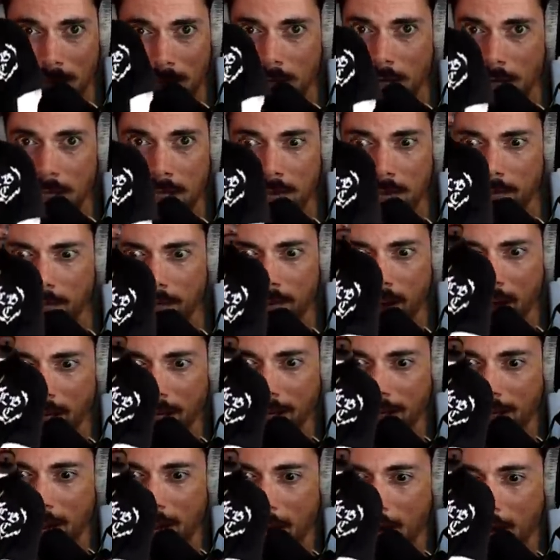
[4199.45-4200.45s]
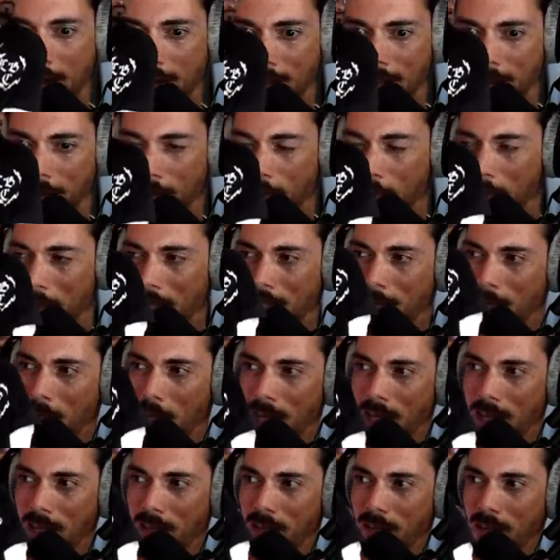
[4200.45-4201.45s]
is a valid character for me to
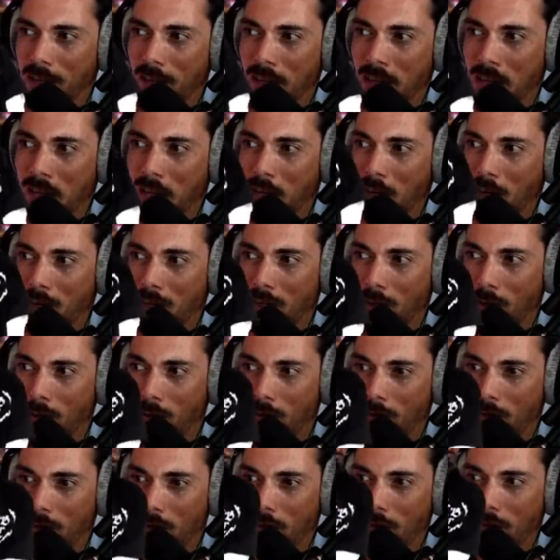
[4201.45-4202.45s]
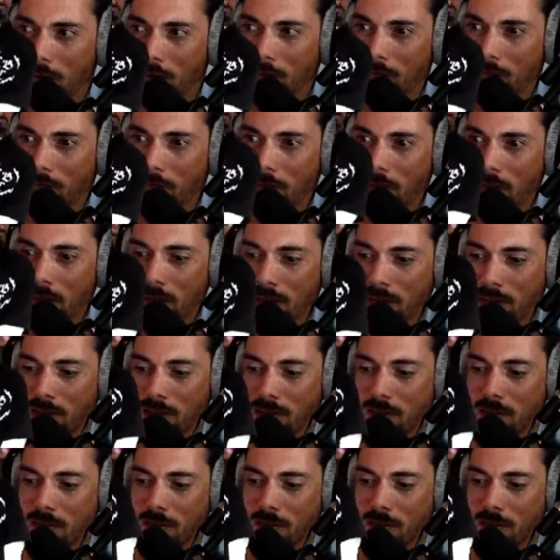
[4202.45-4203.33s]
be. So those